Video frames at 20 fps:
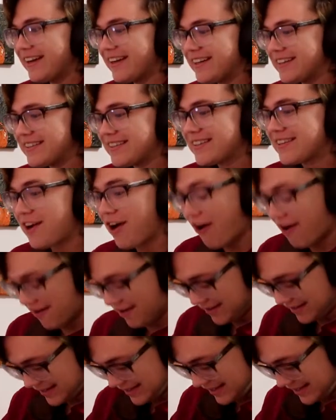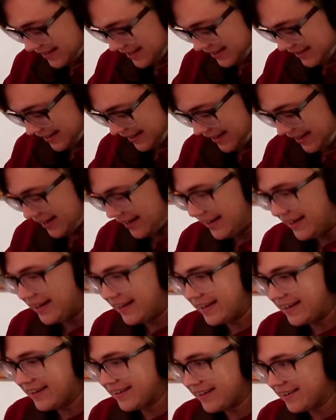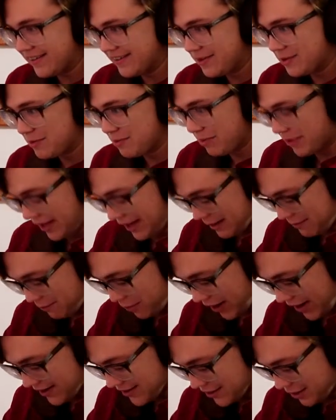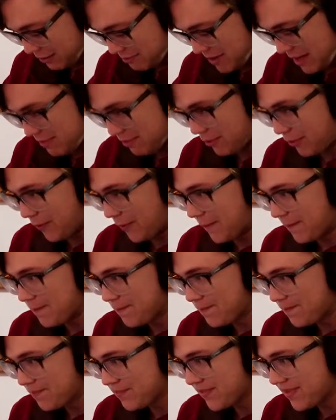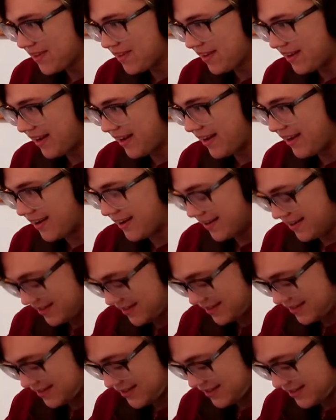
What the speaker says: is constantly playing pranks on people and